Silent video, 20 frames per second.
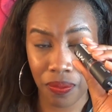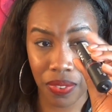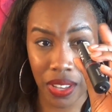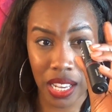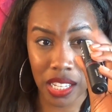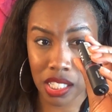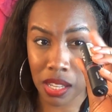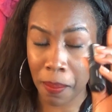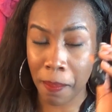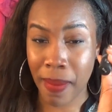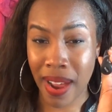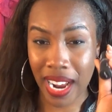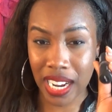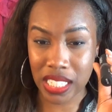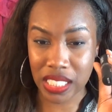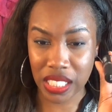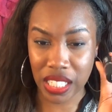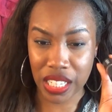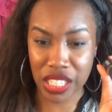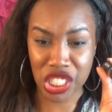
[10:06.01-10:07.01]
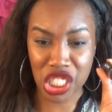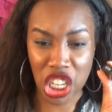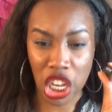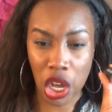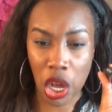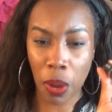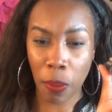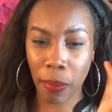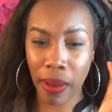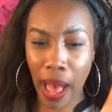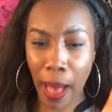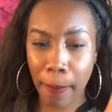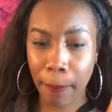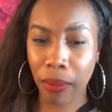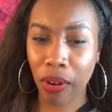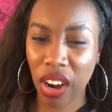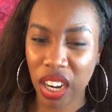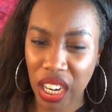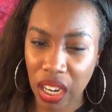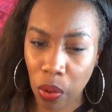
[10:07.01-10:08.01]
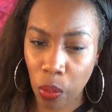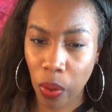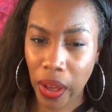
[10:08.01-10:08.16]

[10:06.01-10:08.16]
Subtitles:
fits my skin tone, but I bought it